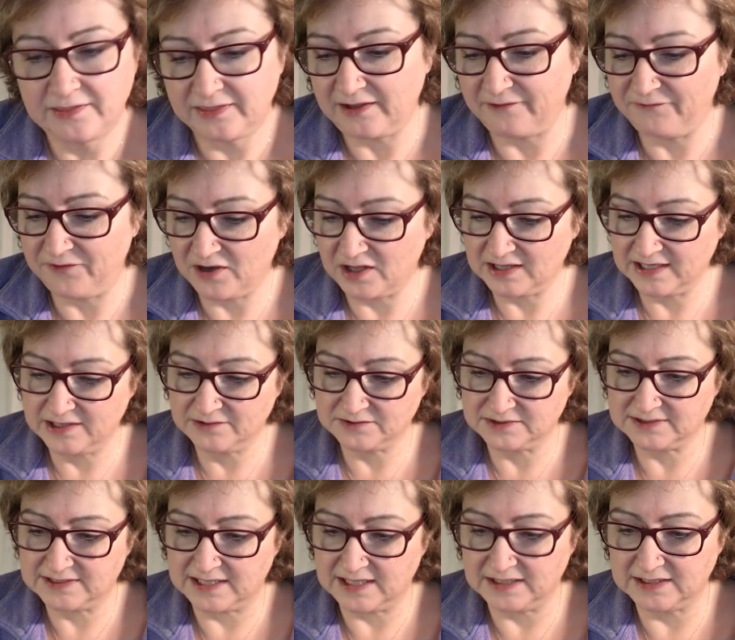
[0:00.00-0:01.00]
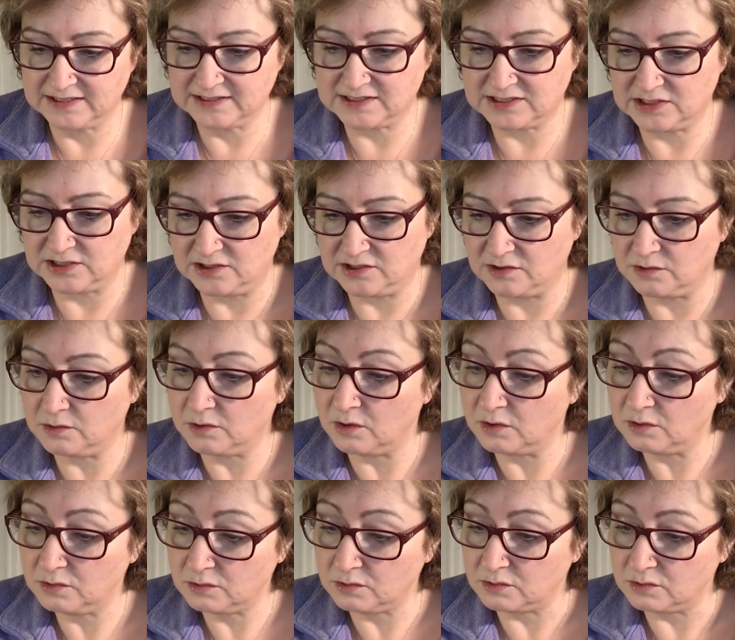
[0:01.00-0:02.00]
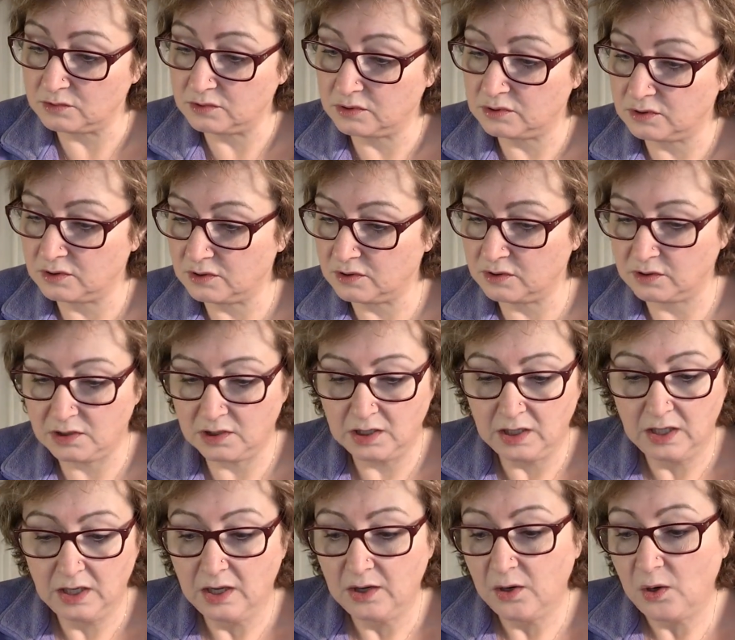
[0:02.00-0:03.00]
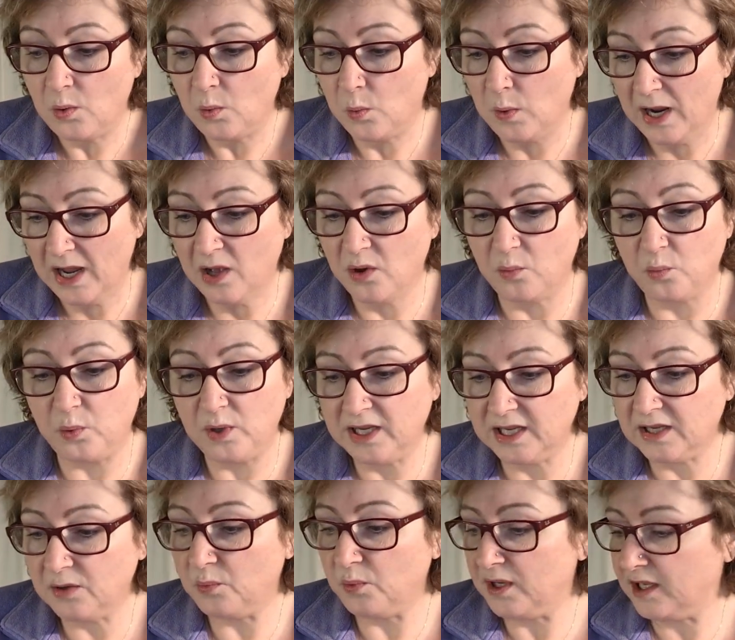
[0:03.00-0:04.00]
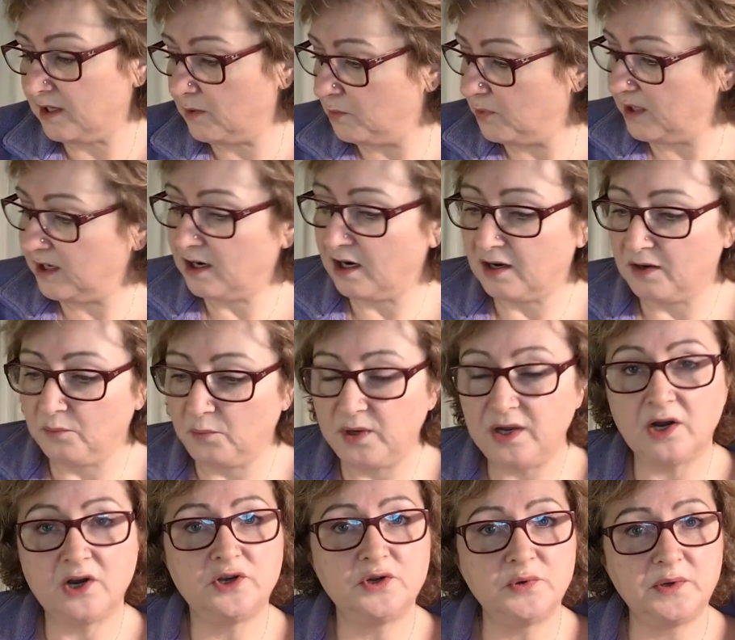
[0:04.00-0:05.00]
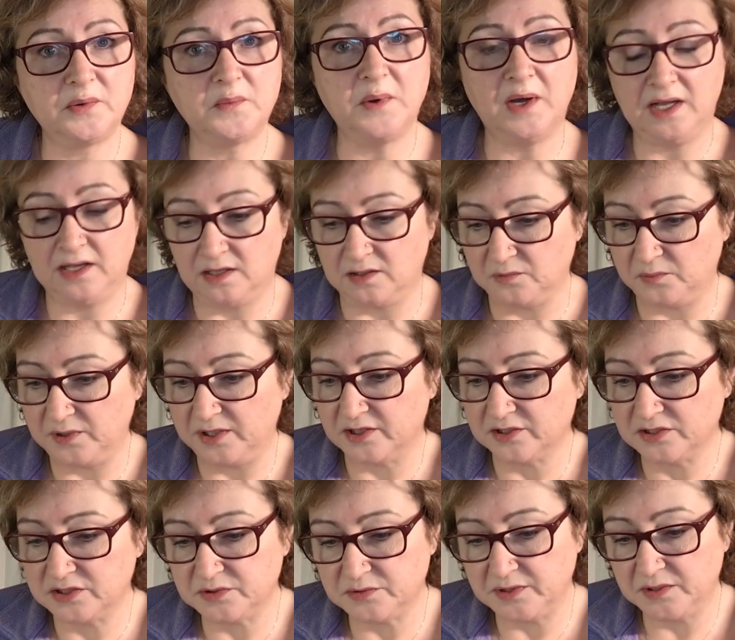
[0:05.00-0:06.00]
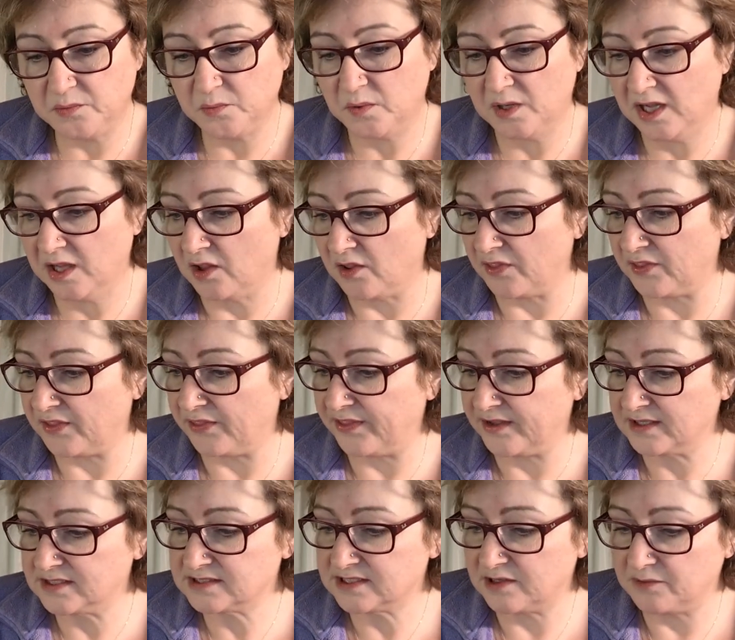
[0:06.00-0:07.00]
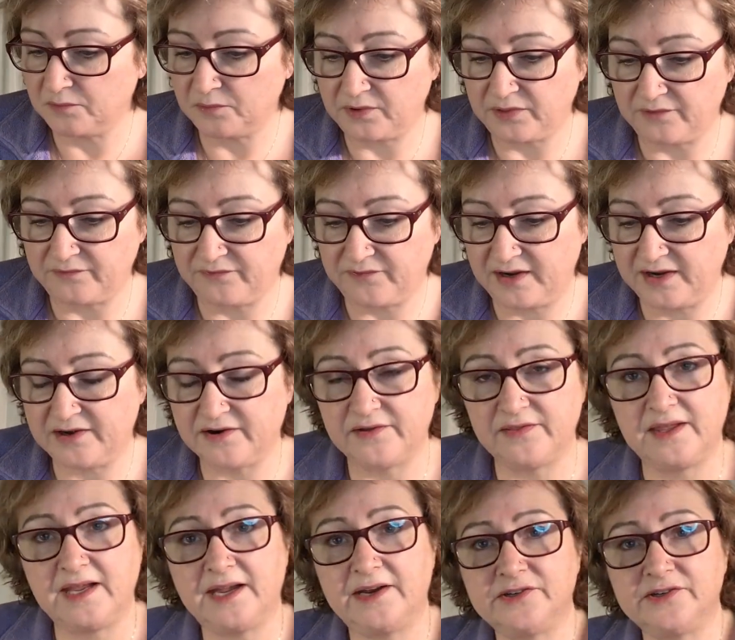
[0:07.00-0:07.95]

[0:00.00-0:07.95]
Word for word: they fall out and tell us to do. Oh, well, we we we are we are doing well. We are doing well. The things that with the fire, the